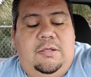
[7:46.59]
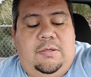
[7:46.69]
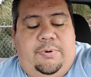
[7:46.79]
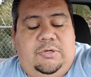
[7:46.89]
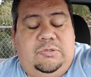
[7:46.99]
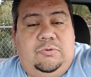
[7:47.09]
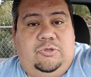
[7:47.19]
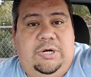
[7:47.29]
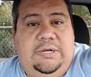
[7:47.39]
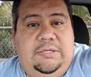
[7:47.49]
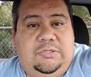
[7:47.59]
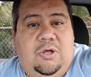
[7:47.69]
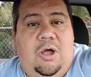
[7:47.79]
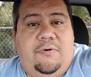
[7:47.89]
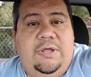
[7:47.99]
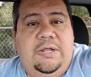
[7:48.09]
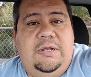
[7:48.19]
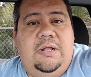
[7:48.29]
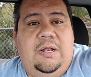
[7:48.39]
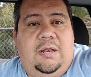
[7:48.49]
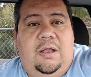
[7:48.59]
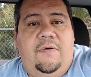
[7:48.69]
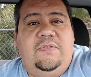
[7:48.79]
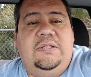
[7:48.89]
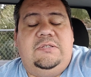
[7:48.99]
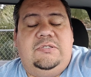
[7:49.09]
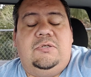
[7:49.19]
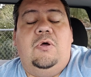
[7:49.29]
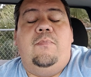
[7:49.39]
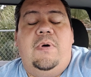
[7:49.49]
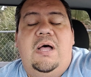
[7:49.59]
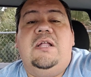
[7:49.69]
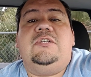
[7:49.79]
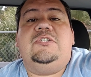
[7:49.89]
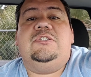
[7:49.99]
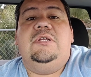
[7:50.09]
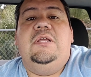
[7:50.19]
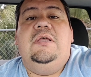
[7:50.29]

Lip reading: the person who traded this car in loved it so much